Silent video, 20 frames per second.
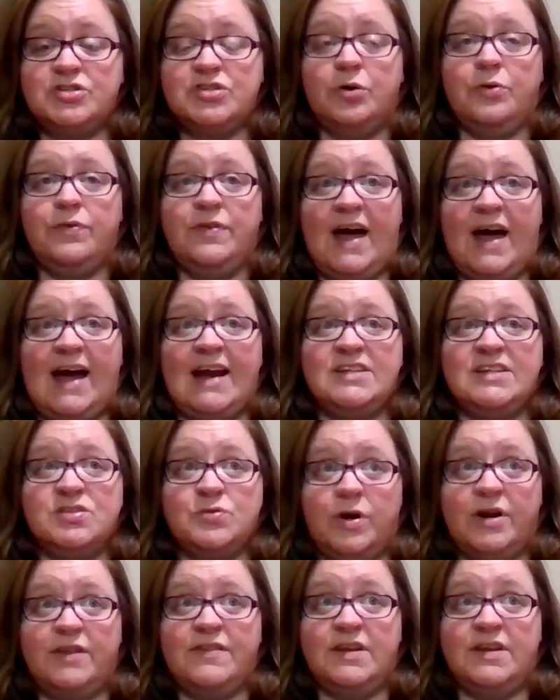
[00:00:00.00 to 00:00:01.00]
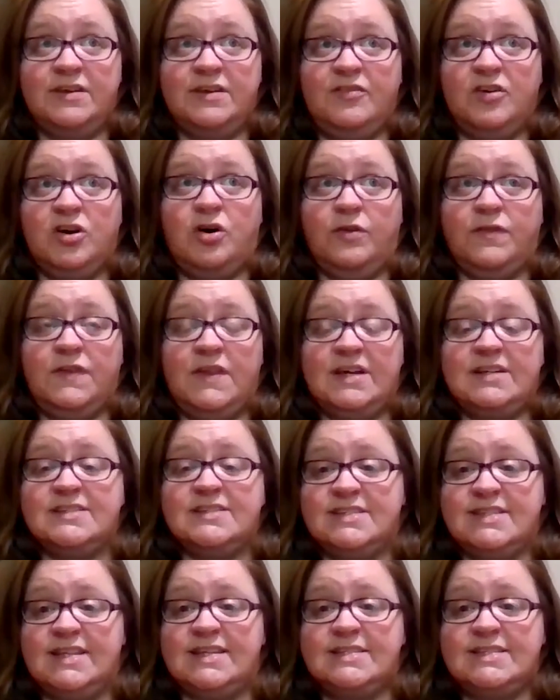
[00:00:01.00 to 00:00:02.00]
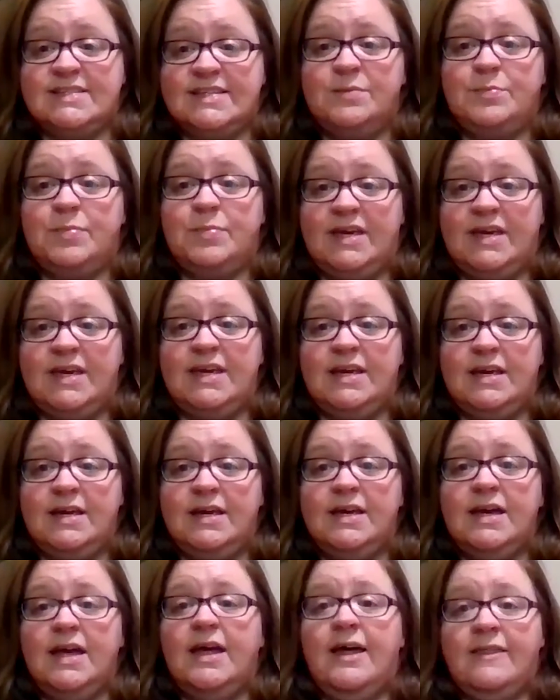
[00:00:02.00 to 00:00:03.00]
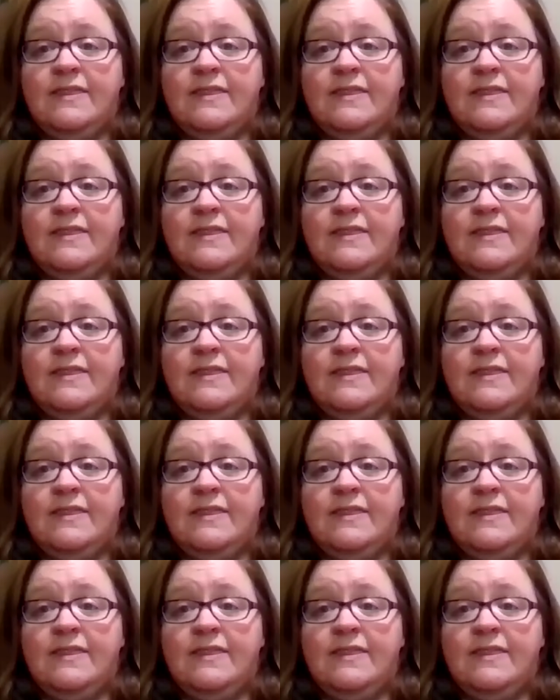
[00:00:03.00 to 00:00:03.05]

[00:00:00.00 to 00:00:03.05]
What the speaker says: So that is one of the difficult things, is that CPE,